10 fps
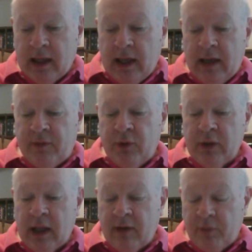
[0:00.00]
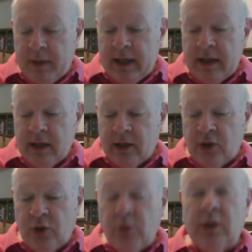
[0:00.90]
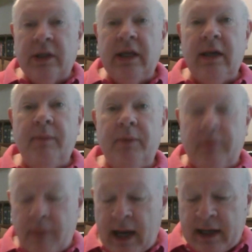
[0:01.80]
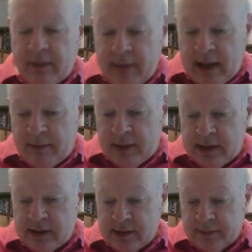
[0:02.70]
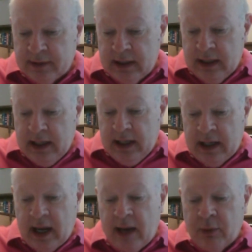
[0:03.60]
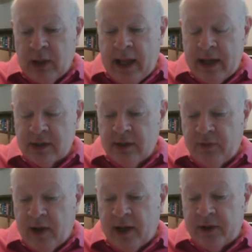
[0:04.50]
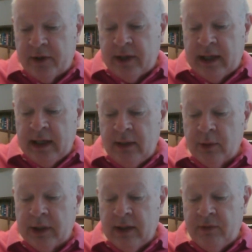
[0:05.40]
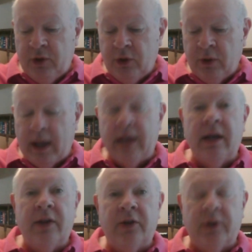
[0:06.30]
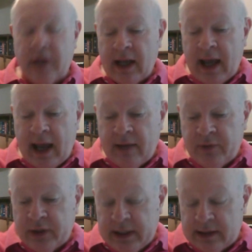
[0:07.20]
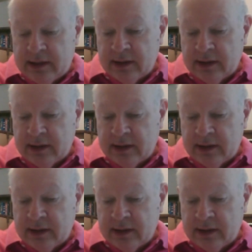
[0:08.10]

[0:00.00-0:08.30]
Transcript: If you love me, you will keep my commandments. And I will ask the Father, and he will give you another advocate